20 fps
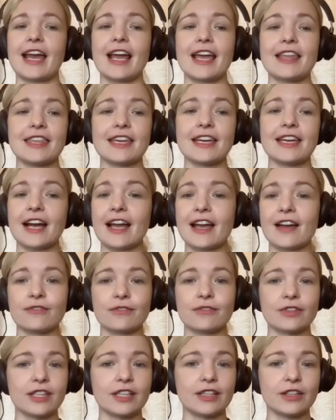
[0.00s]
I think I have
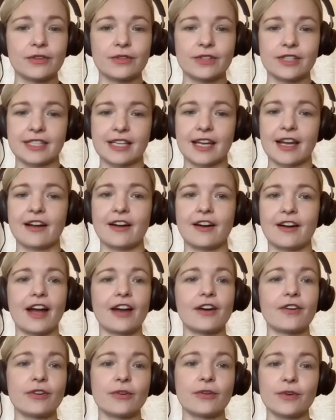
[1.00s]
really low desire. I
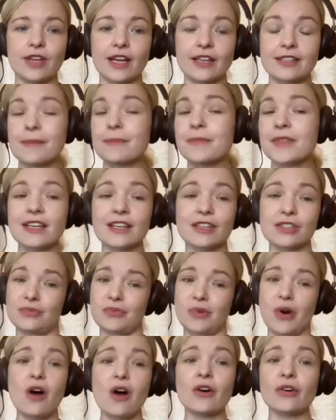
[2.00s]
don't know what something is
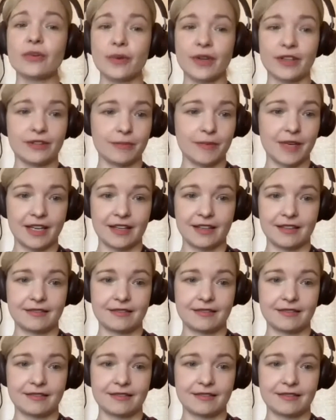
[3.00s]
wrong with me.